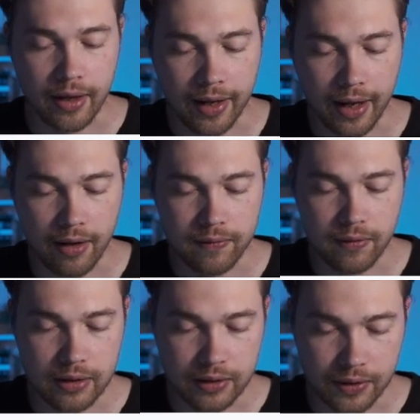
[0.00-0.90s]
I have
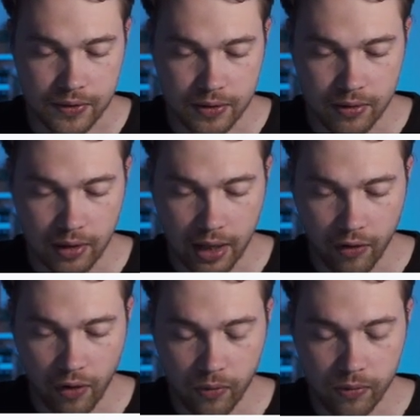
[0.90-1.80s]
this
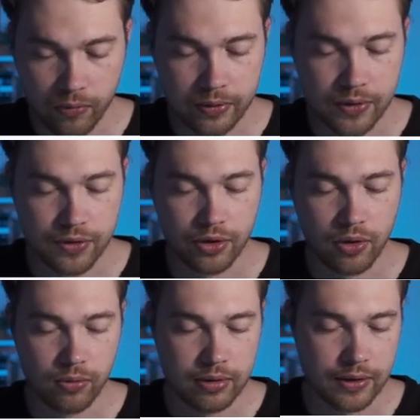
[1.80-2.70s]
arrow with a
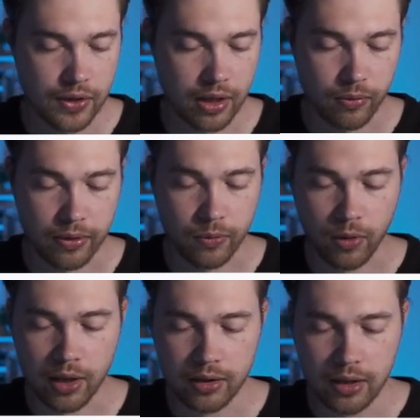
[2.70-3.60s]
0, this arrow with
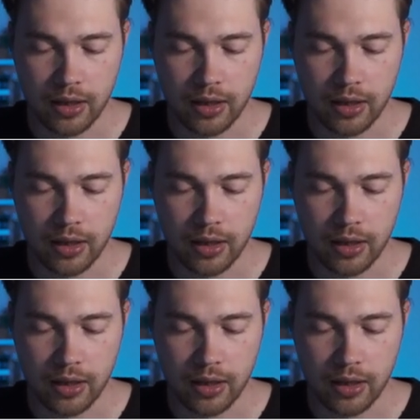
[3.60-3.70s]
1.